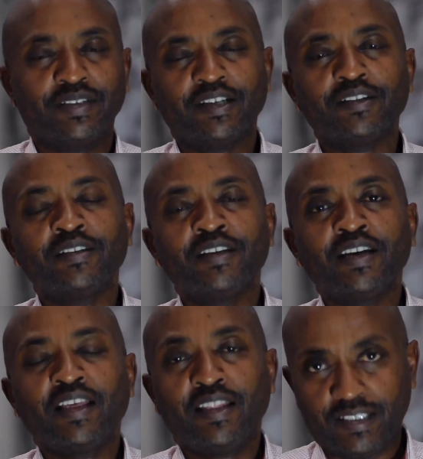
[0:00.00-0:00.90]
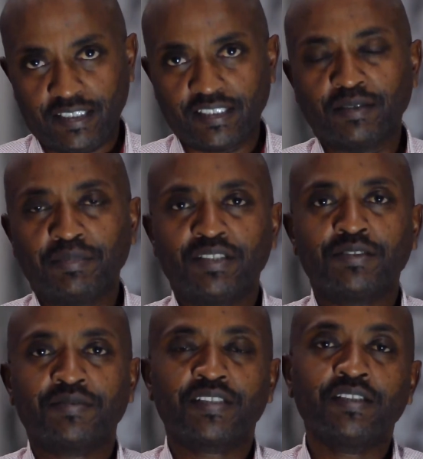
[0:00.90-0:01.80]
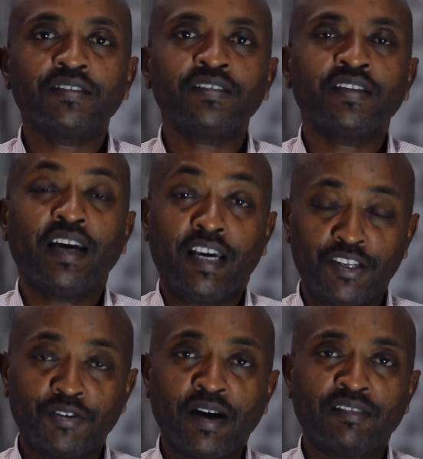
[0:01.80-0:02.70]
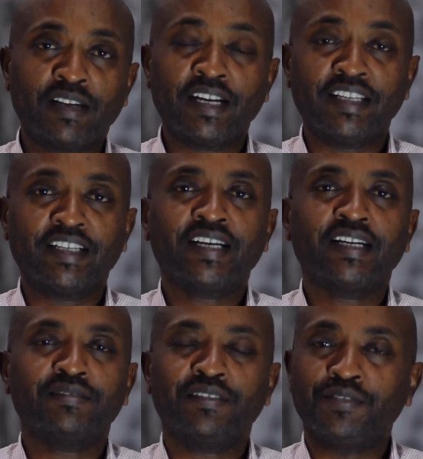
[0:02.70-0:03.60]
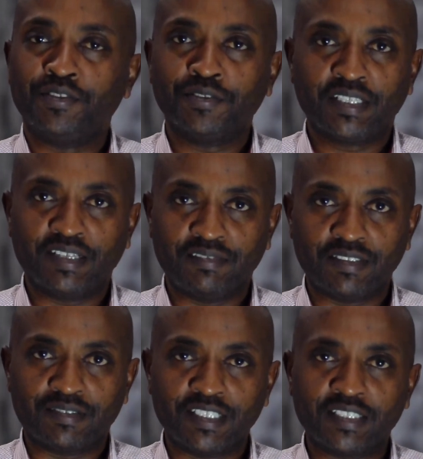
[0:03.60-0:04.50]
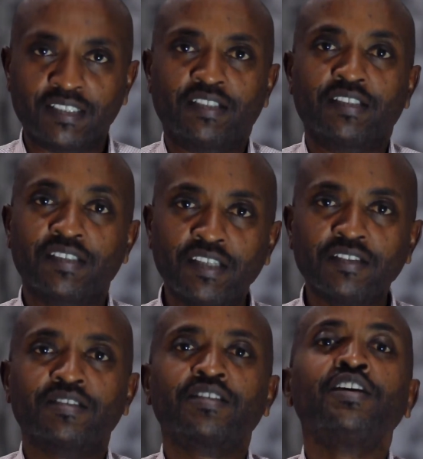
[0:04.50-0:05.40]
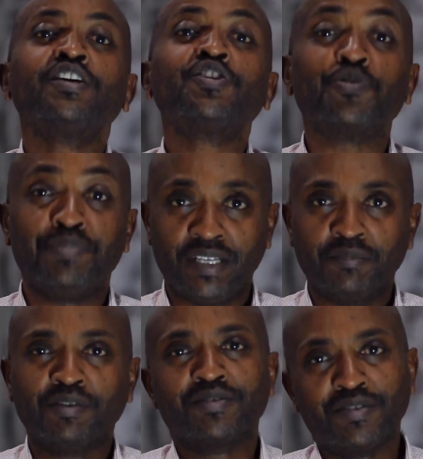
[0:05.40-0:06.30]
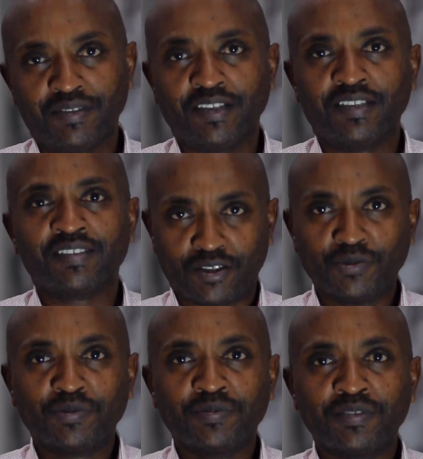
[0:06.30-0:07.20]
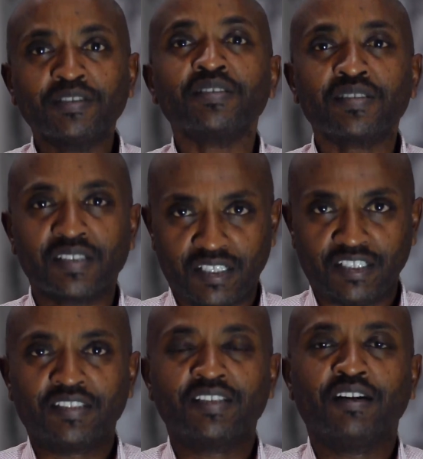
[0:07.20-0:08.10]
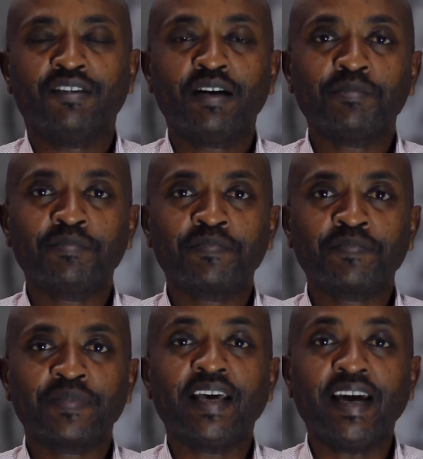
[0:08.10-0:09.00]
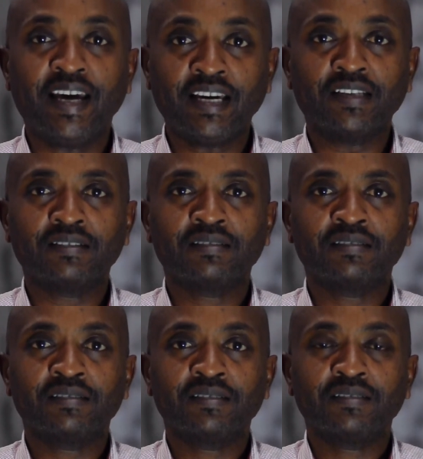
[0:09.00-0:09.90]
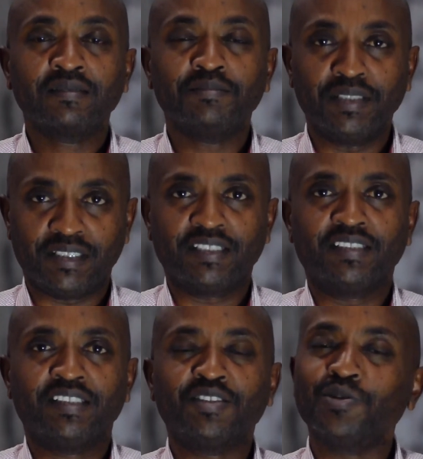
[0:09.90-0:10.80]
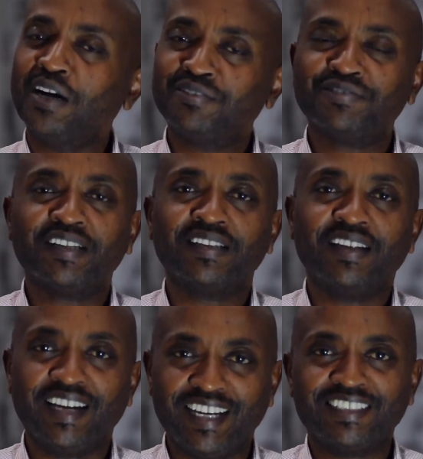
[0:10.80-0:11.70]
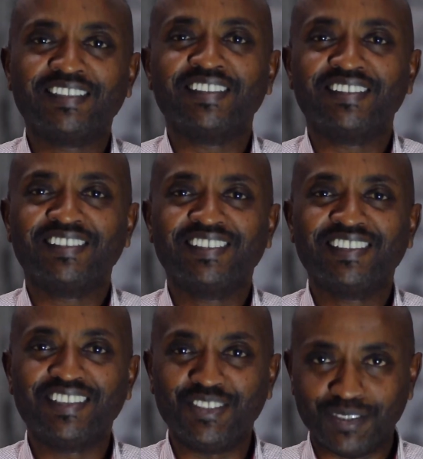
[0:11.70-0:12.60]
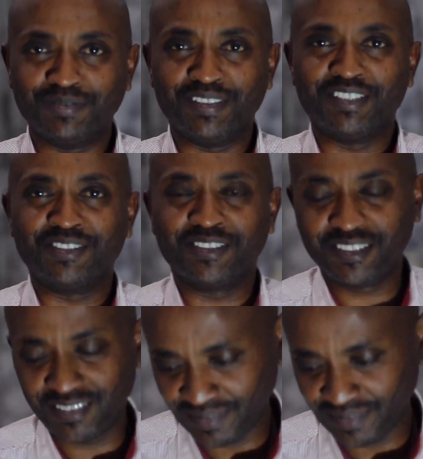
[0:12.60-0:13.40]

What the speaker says: Well, that takes a bit of skill, and you have a learning curve if you don't have the necessary skills to be able to do this. So, skill yourself up and be ready to have fun editing your videos.